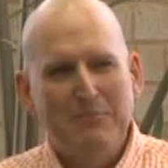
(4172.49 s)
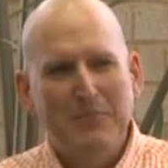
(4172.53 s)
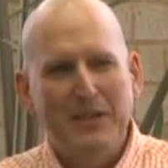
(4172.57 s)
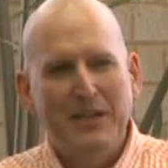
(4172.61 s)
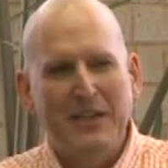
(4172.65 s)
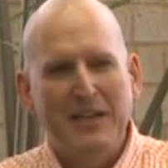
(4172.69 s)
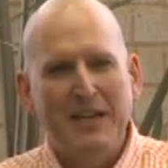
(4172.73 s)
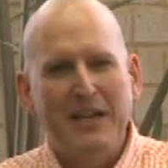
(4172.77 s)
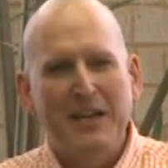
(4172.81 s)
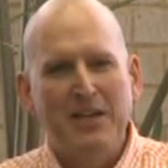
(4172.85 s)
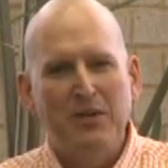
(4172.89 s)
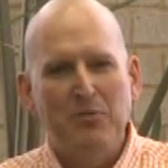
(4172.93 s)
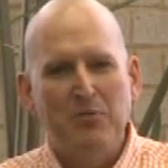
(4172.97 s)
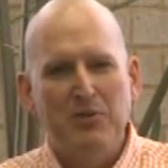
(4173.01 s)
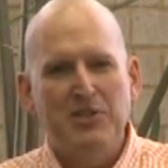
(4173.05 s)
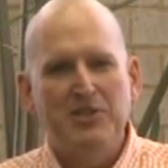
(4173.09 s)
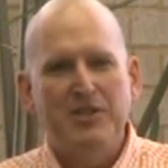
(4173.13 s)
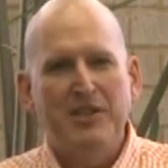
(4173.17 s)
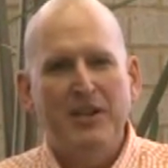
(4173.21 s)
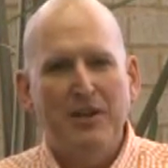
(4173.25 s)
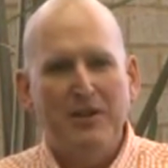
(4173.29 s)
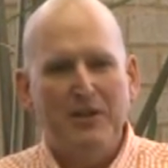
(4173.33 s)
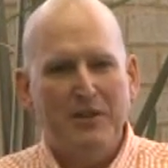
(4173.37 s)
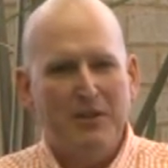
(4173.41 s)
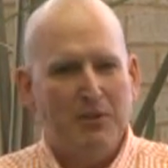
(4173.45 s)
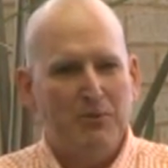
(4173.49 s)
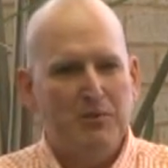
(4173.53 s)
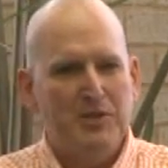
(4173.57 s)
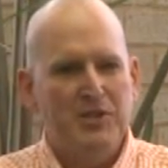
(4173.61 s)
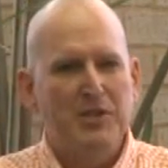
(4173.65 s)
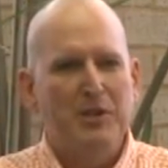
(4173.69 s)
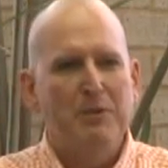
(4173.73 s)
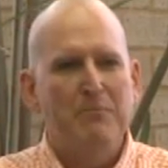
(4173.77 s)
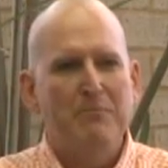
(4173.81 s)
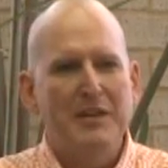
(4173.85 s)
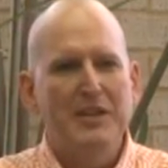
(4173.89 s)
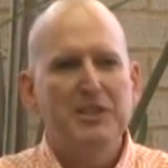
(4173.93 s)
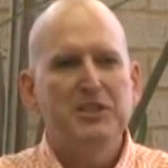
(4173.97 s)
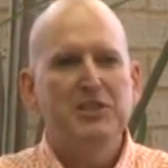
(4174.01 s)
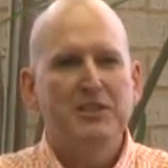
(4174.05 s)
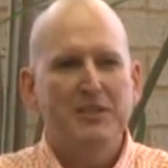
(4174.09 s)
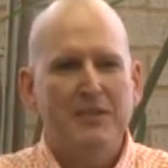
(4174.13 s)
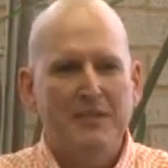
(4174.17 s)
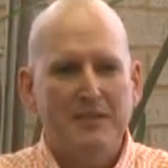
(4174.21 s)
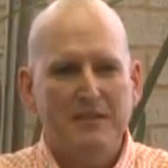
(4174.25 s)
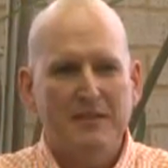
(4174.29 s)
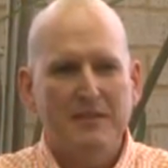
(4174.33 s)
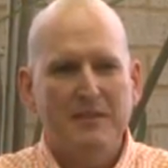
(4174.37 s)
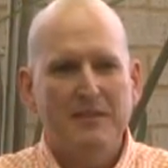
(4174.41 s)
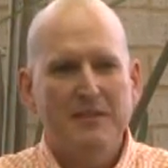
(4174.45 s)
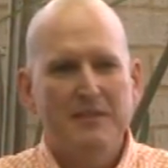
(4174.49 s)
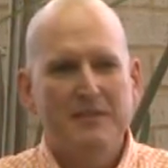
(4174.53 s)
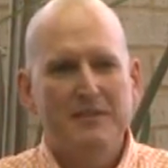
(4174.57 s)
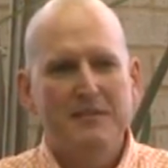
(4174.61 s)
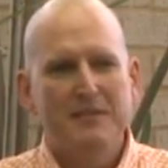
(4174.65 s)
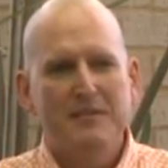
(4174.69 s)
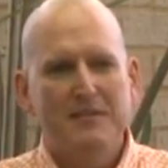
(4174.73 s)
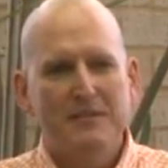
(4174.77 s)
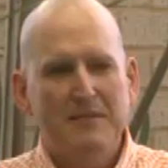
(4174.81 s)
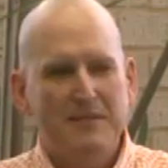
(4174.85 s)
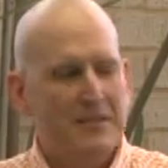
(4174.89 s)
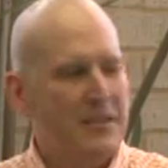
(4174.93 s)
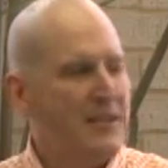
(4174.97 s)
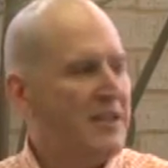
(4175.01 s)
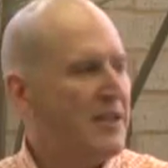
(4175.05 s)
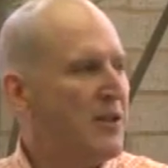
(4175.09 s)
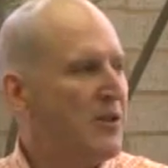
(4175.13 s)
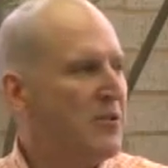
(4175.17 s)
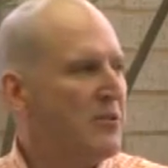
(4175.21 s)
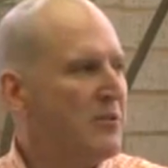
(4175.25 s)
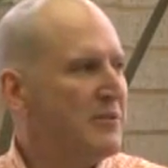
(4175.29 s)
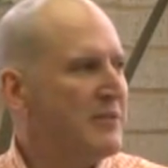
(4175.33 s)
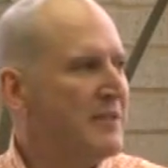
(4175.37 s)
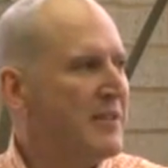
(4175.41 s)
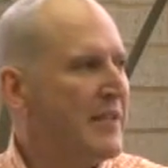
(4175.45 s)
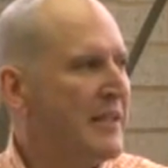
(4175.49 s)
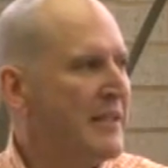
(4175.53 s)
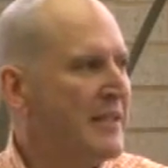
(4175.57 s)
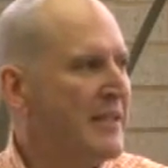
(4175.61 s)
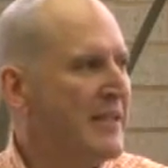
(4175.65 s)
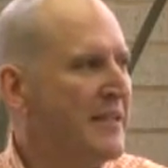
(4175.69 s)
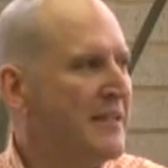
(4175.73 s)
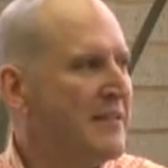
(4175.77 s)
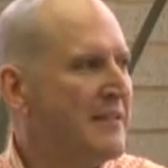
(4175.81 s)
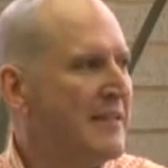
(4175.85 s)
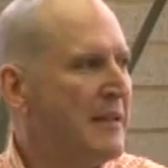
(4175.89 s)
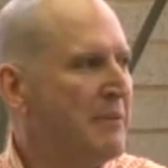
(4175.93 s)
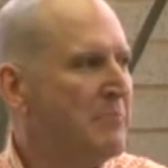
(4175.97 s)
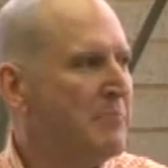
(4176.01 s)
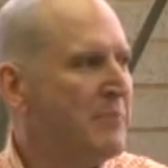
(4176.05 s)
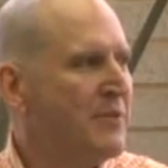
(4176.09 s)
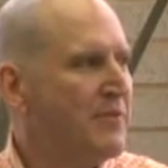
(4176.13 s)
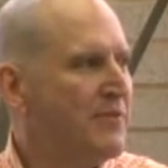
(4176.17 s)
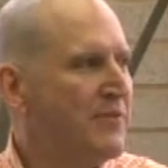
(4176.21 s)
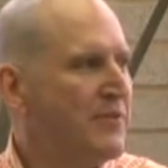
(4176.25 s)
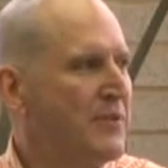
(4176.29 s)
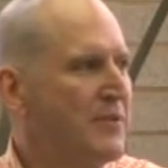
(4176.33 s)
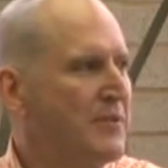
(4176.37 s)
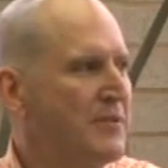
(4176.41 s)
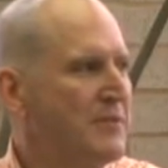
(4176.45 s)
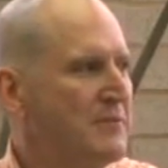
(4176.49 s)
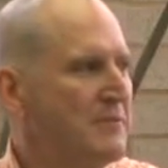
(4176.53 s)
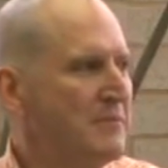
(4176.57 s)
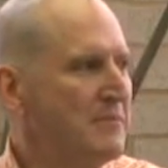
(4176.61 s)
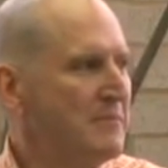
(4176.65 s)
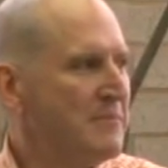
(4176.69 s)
But again, it was their mission, you know, that needed that food.